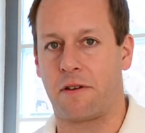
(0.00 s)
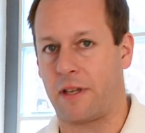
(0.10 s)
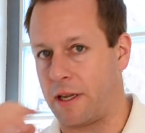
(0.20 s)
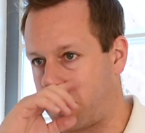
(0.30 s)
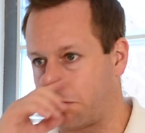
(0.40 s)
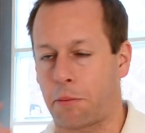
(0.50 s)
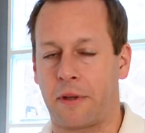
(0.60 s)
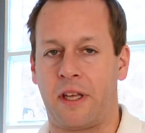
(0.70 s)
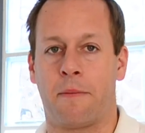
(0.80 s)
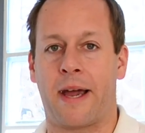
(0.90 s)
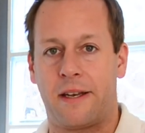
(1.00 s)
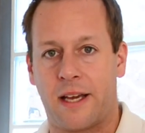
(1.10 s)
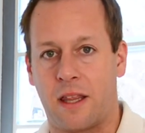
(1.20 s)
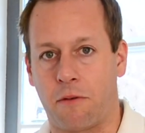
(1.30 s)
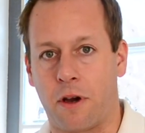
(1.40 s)
and then probably your mate
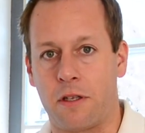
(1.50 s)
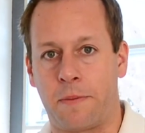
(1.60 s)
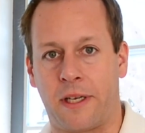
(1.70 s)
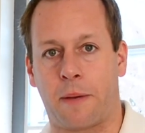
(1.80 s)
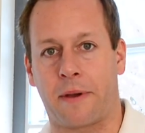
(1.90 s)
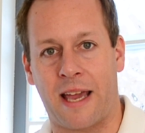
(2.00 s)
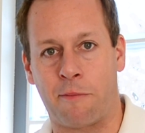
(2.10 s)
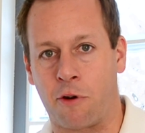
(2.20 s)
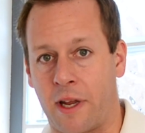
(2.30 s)
down the road's picked up a camera